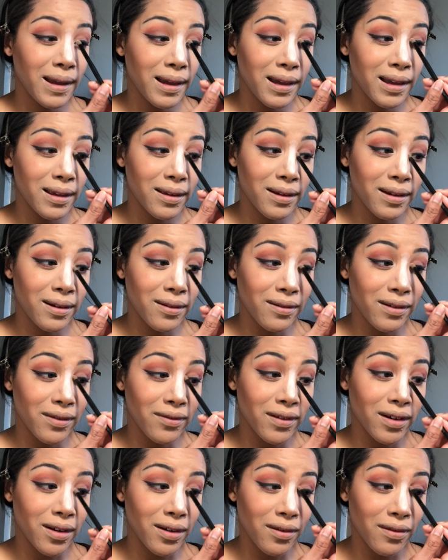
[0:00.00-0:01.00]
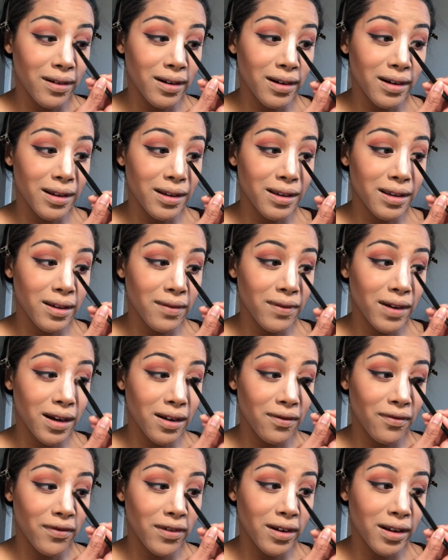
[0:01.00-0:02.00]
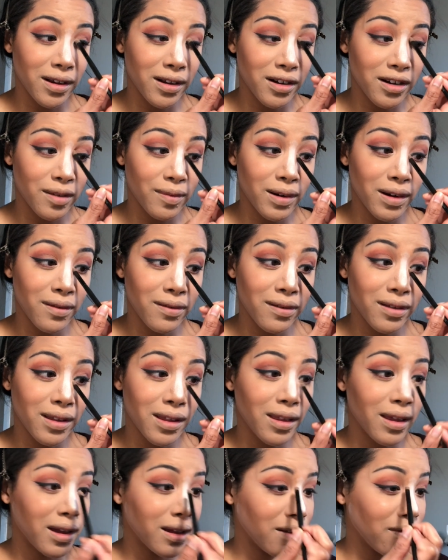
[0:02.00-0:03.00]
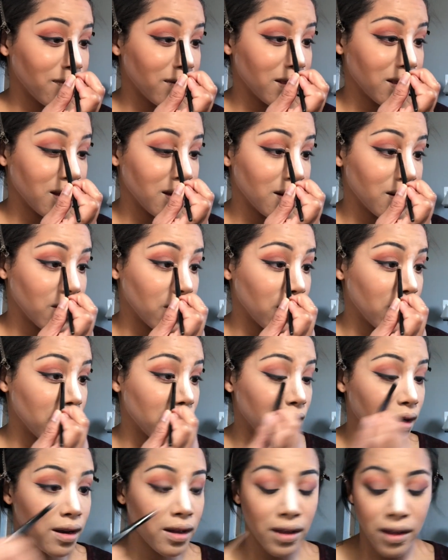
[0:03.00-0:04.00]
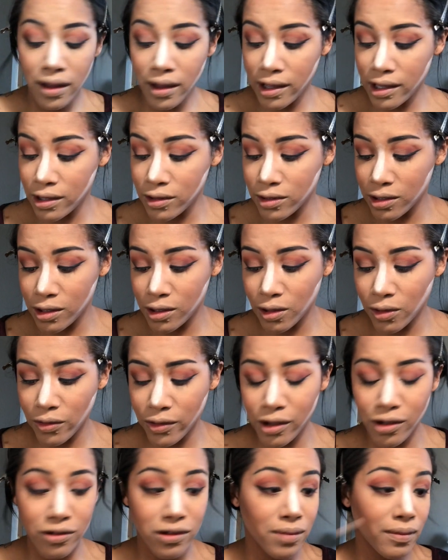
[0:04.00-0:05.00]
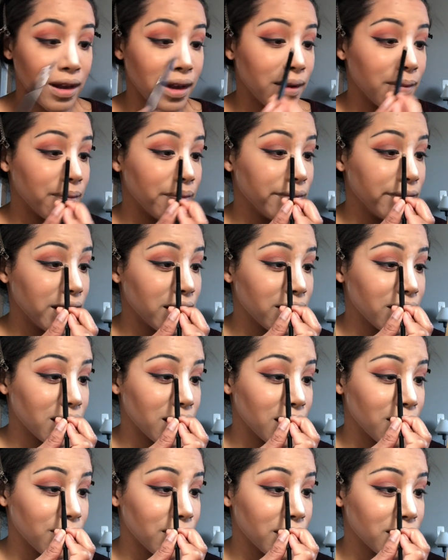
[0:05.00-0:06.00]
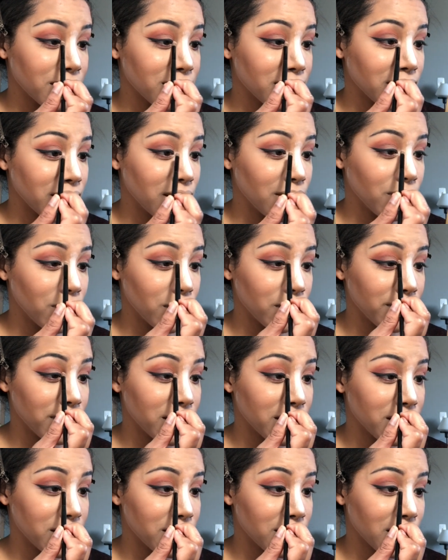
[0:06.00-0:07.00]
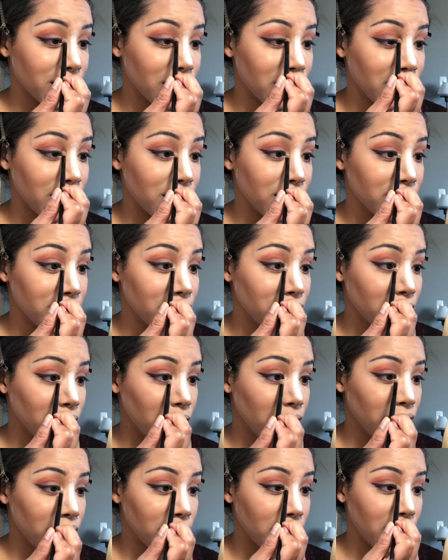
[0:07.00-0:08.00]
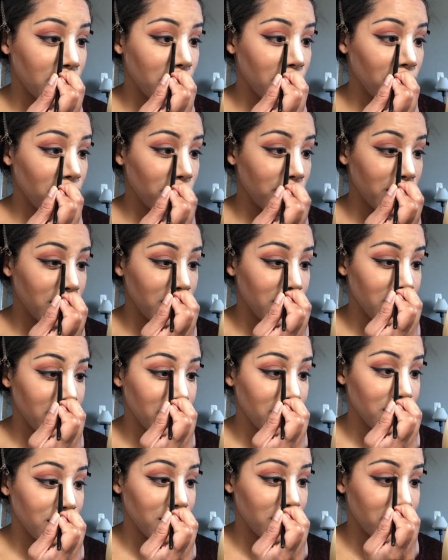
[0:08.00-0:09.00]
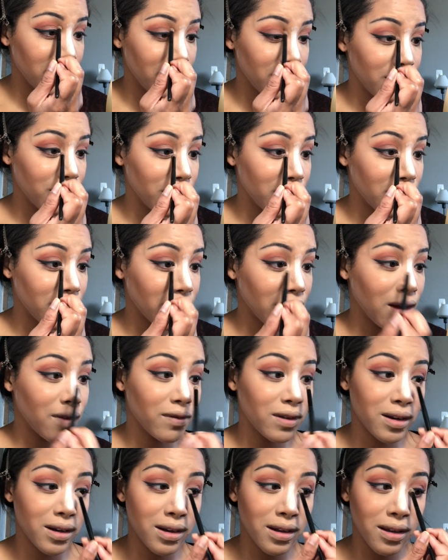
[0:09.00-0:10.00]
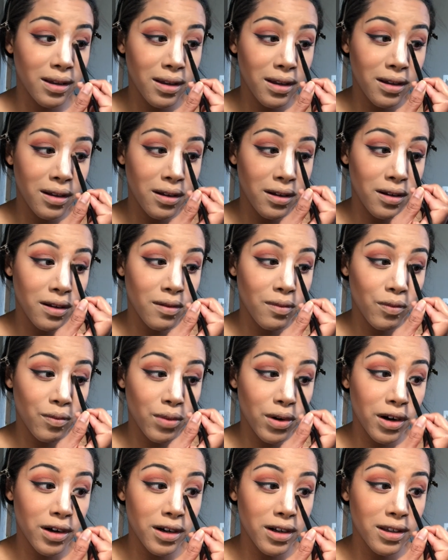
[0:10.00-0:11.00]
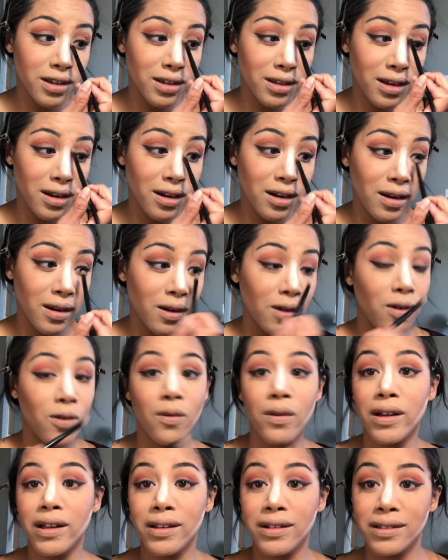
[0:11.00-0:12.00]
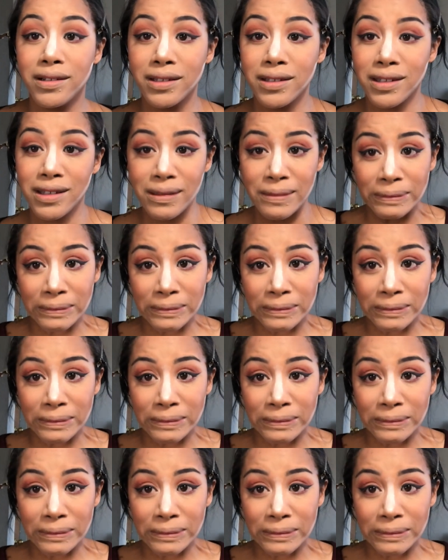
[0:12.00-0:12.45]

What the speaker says: I don't even know what it is. I've had it for years, but I really like it for the inner corner. I usually don't use my Mary Kay brushes anymore because the hair is so rough, man. I mean, I haven't purchased any new ones.